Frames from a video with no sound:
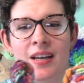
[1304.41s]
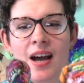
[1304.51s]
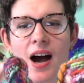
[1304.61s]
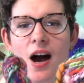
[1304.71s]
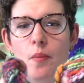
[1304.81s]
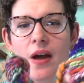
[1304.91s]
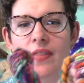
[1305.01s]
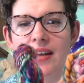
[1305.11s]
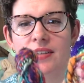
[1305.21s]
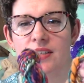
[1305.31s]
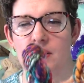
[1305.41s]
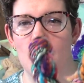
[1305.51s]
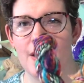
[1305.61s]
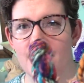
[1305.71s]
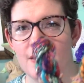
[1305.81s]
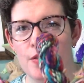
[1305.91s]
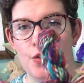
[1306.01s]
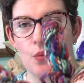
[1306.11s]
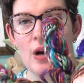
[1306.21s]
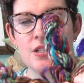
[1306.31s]
and then spun the
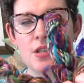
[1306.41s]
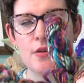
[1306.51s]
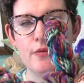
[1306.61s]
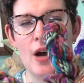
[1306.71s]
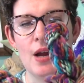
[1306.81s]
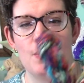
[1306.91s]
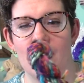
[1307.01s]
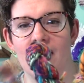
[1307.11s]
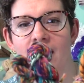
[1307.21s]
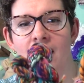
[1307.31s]
rest of the fiber.